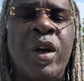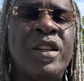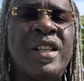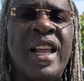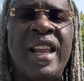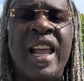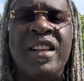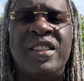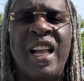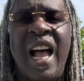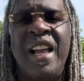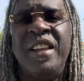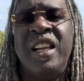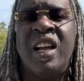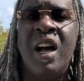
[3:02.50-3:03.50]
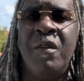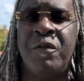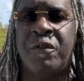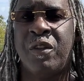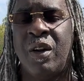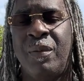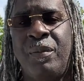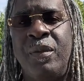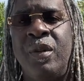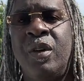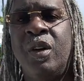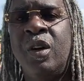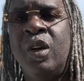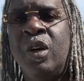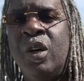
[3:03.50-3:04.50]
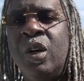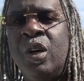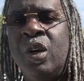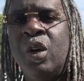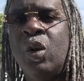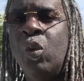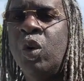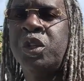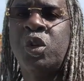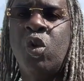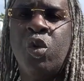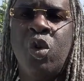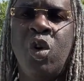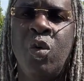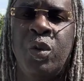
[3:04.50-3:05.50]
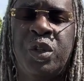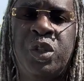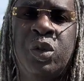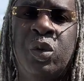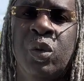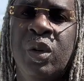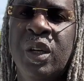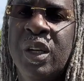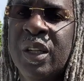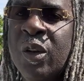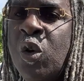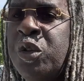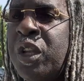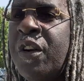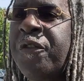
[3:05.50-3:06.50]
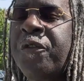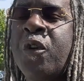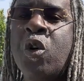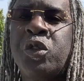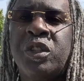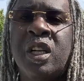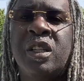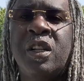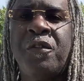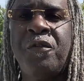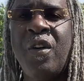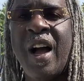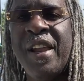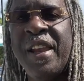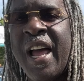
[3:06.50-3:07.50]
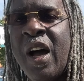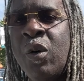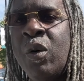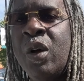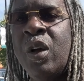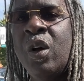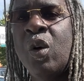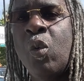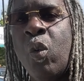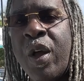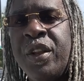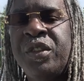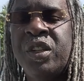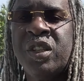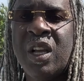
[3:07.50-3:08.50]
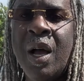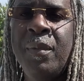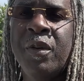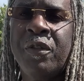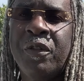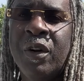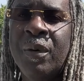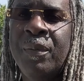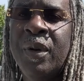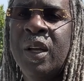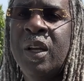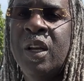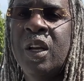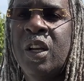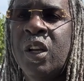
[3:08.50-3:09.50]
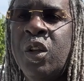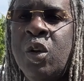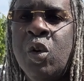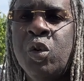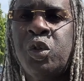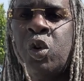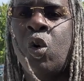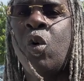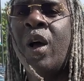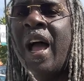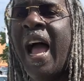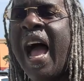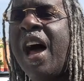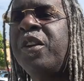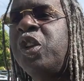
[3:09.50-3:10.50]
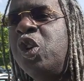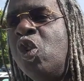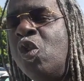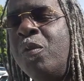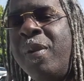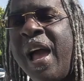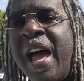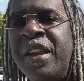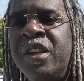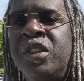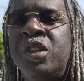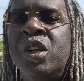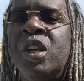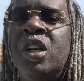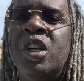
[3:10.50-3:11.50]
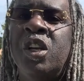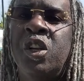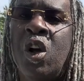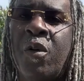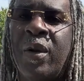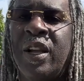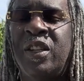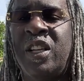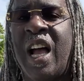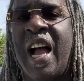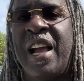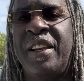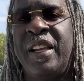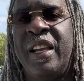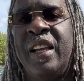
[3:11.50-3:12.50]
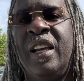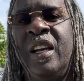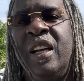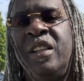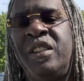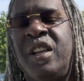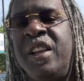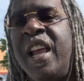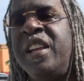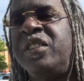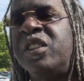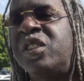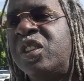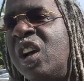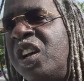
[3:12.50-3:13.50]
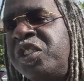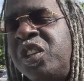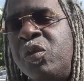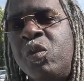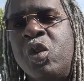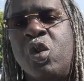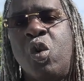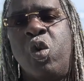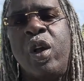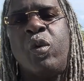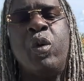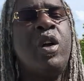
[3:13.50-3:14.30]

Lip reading: does that anxiety come from? What's going on with you? Those are the first things to find out where this is coming from. So how do you manage your anxiety? Today's discussion, real quick, we're